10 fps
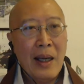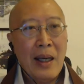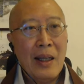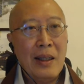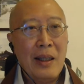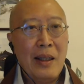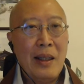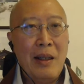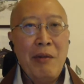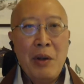And
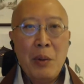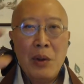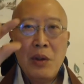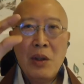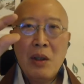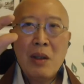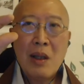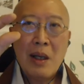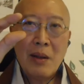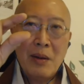if he was
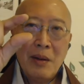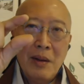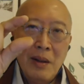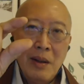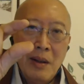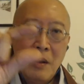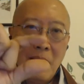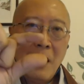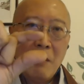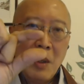just like
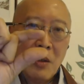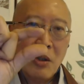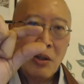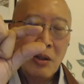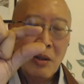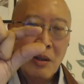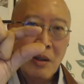that much